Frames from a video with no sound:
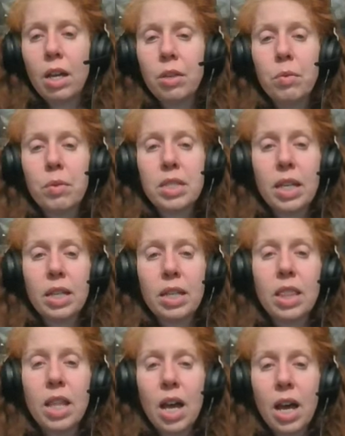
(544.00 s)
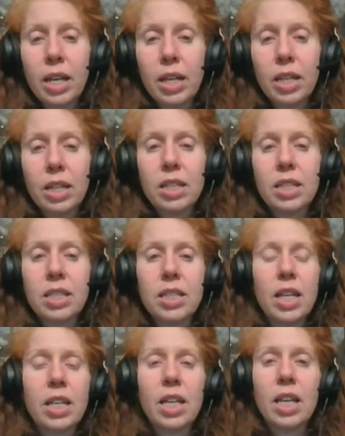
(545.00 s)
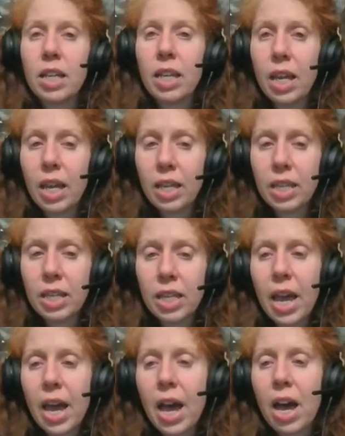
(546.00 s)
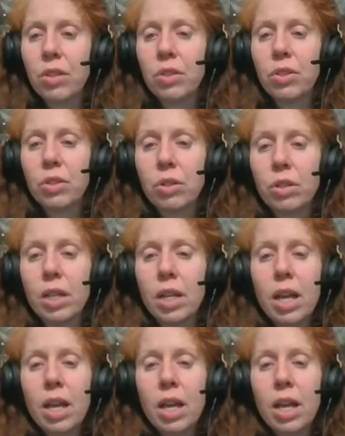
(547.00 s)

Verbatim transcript: was like a lion, the second like a calf, the third